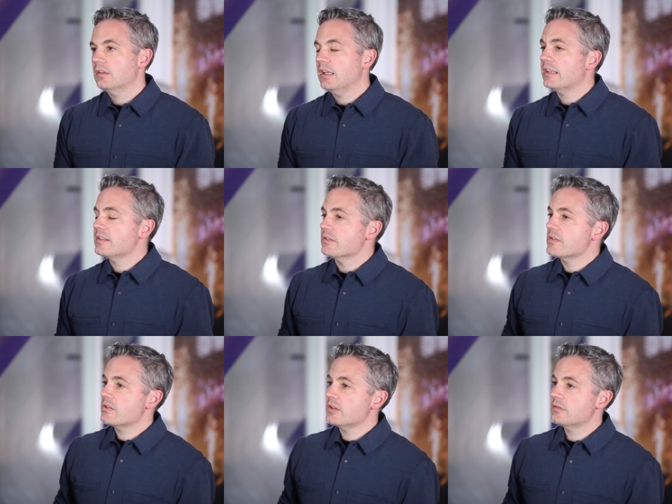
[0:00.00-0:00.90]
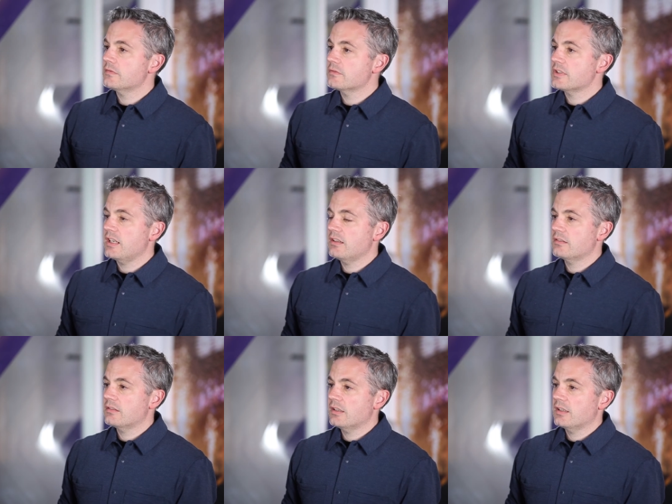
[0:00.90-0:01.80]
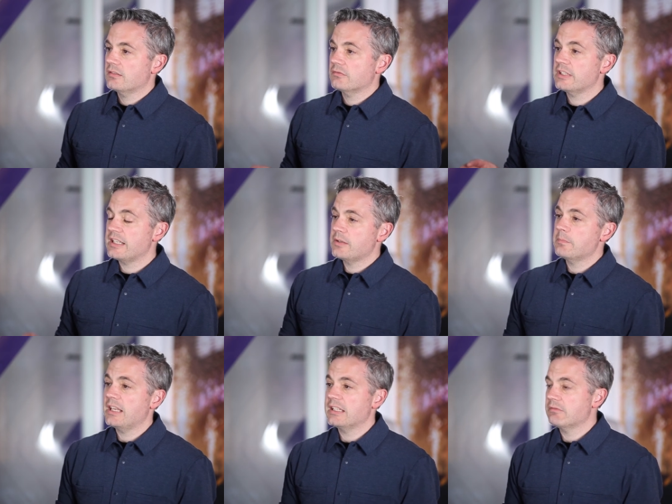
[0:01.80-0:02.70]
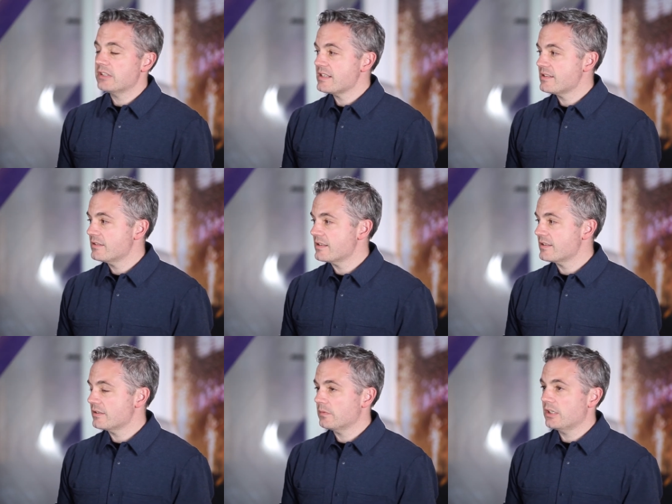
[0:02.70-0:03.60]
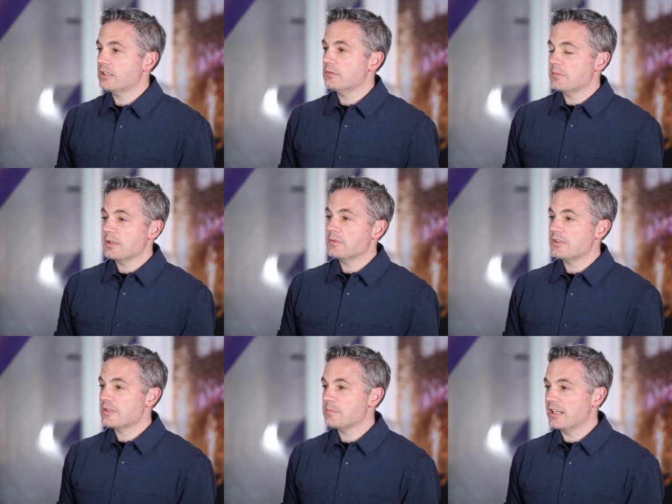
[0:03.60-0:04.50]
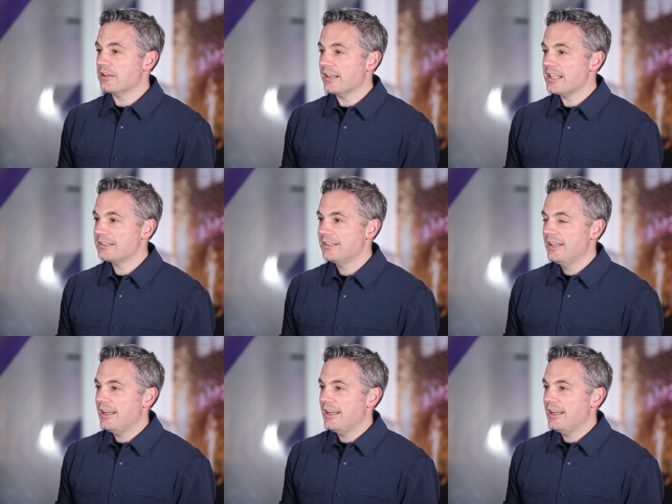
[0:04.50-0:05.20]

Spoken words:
Excellent. So you shared really compelling reasons as to why you might want to migrate.